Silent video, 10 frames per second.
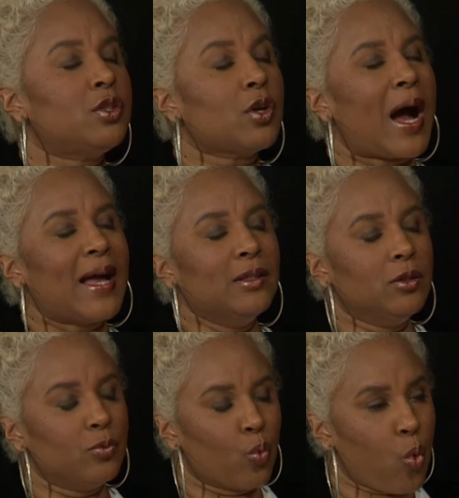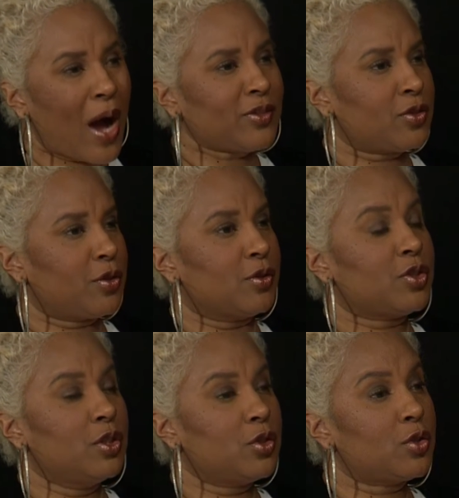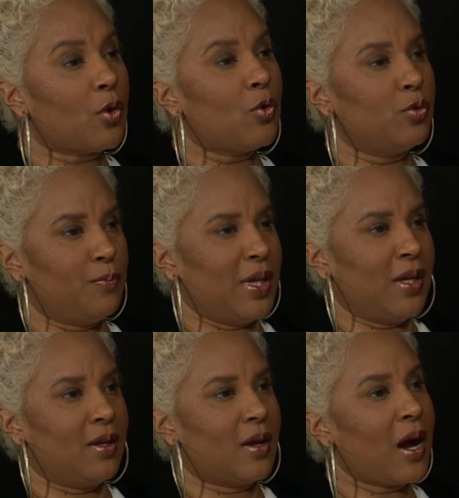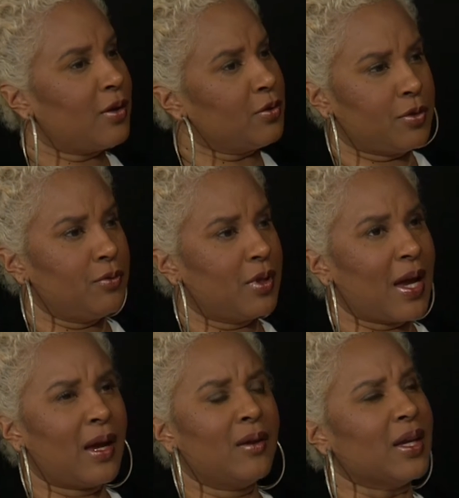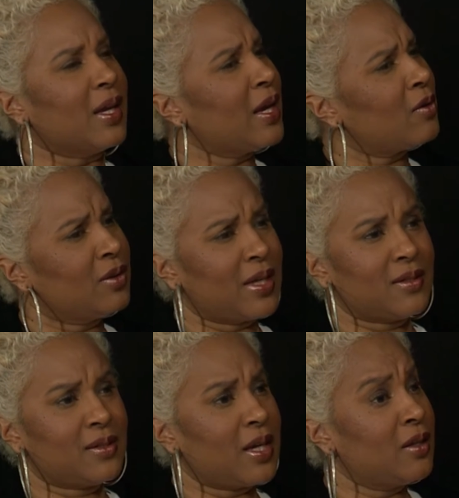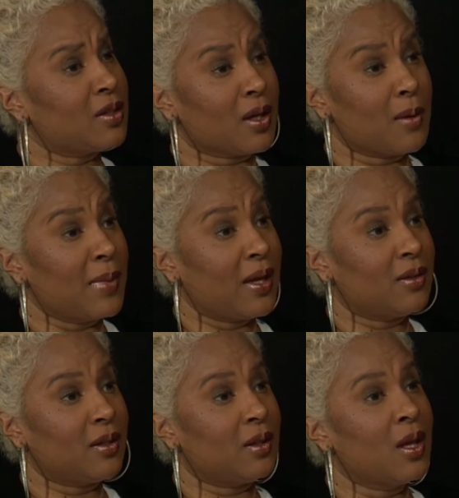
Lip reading: I watched her. She showed me how to do that, how to get on that stage and command it.